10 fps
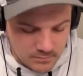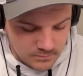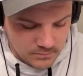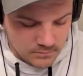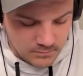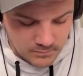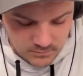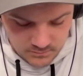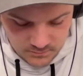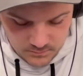
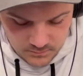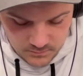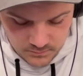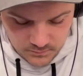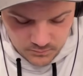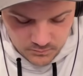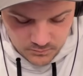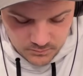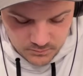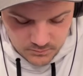
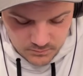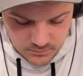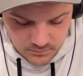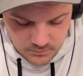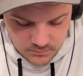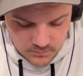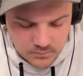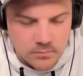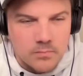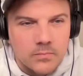
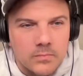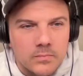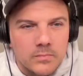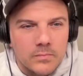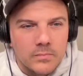(silent)